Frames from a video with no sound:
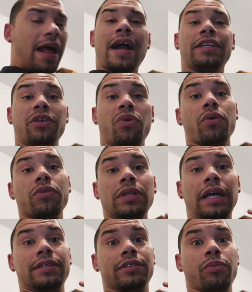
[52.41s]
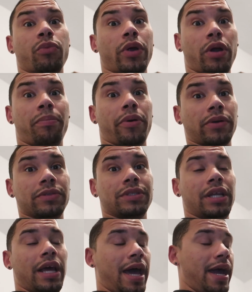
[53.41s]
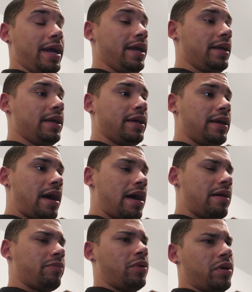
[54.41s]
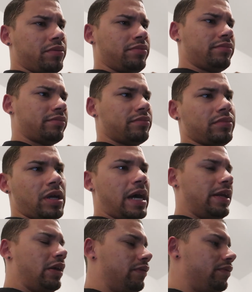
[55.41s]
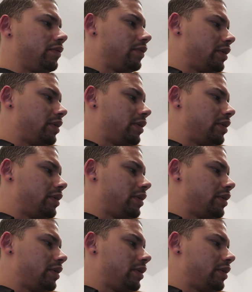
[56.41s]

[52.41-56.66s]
I actually ordered like some real parts today. Well, kind of.